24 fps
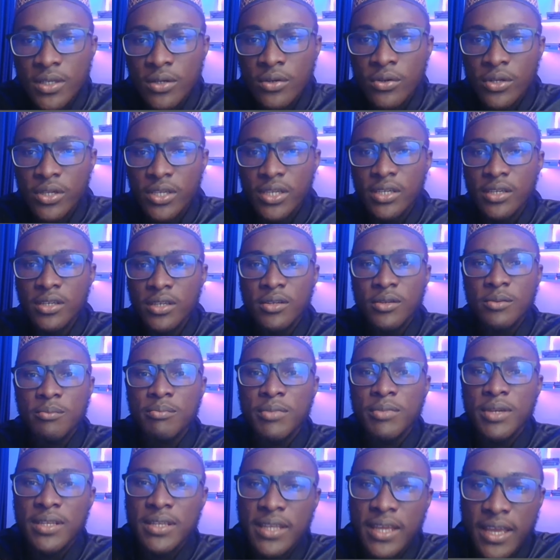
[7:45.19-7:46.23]
Okay,
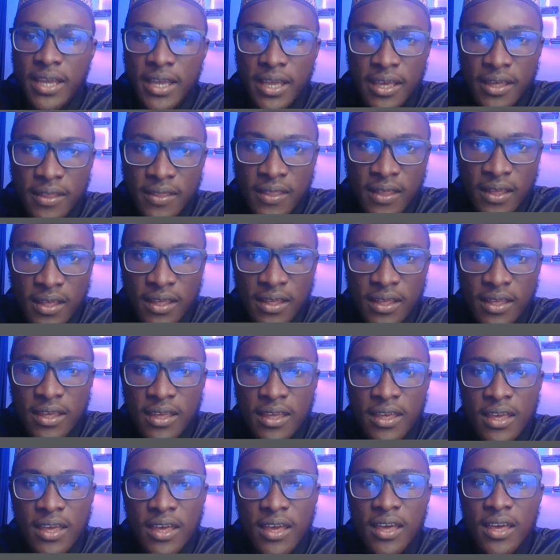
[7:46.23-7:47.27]
man hadha,
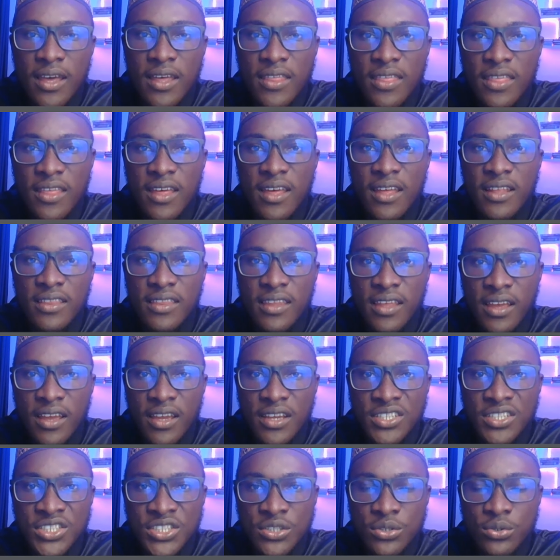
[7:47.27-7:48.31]
hadha
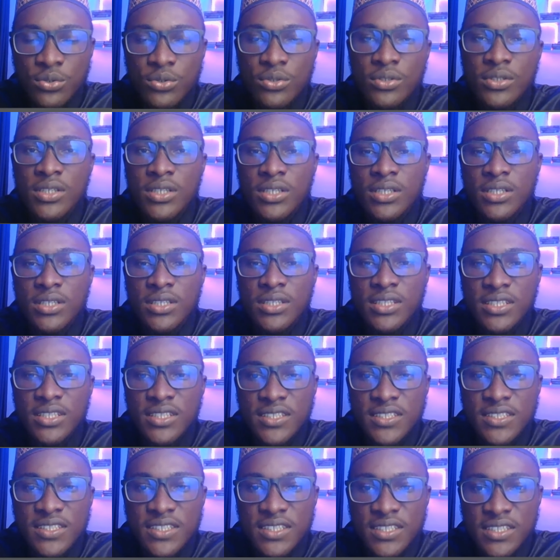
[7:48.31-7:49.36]
tajirun,
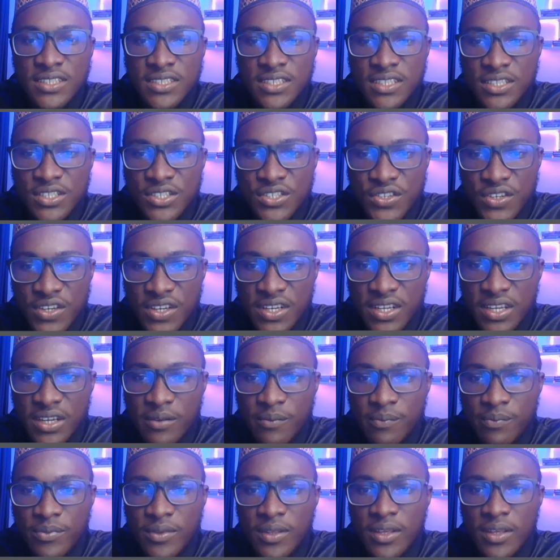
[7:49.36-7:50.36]
this is a trader.